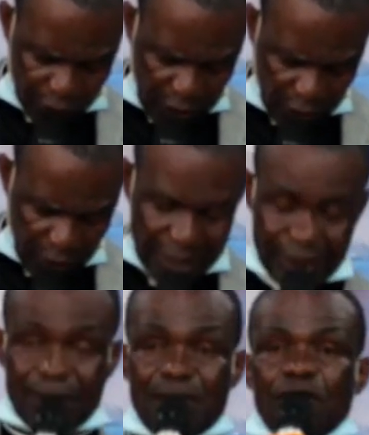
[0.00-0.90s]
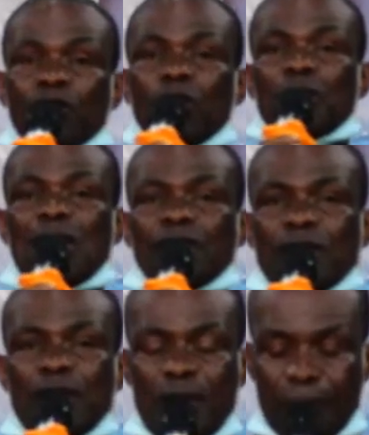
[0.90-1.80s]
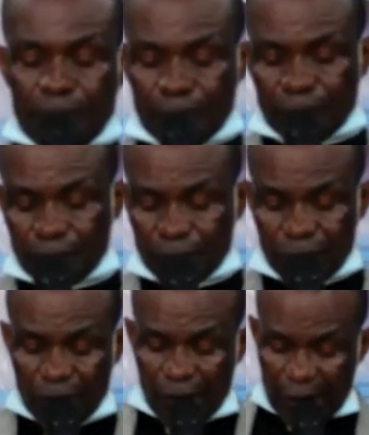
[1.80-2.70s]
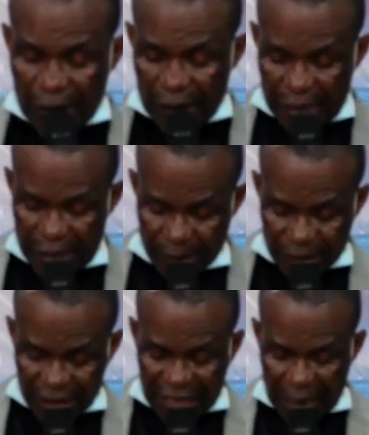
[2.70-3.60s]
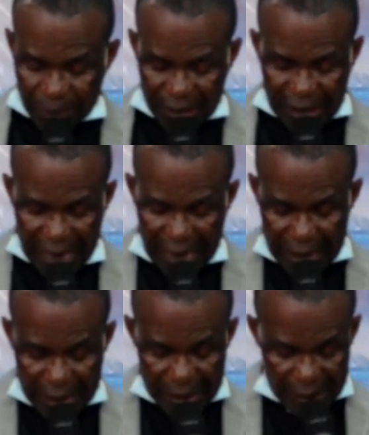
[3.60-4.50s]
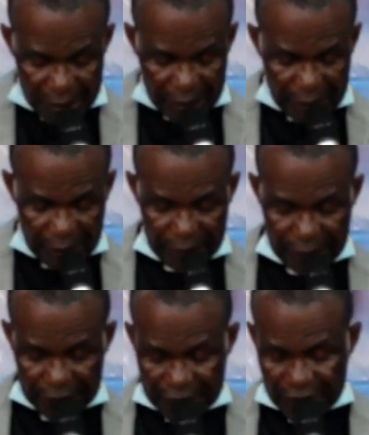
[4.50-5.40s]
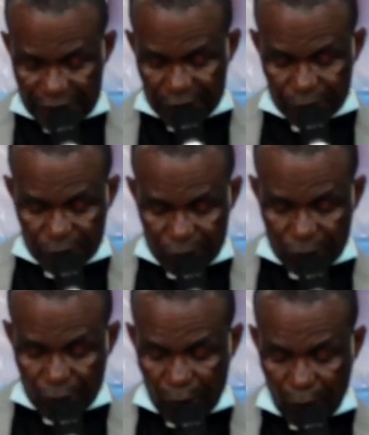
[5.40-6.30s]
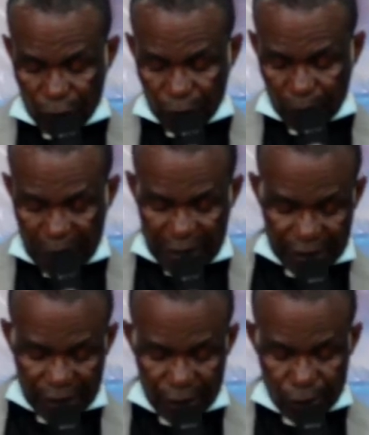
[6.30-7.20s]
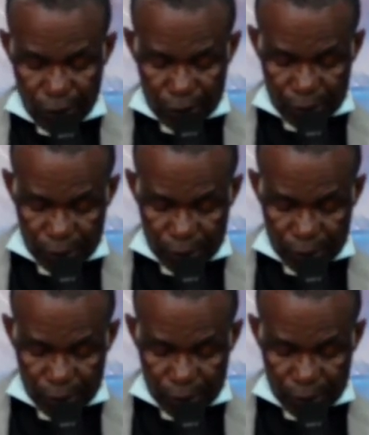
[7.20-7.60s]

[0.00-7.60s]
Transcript: after Christ, they followed after him. In chapter 8 of Matthew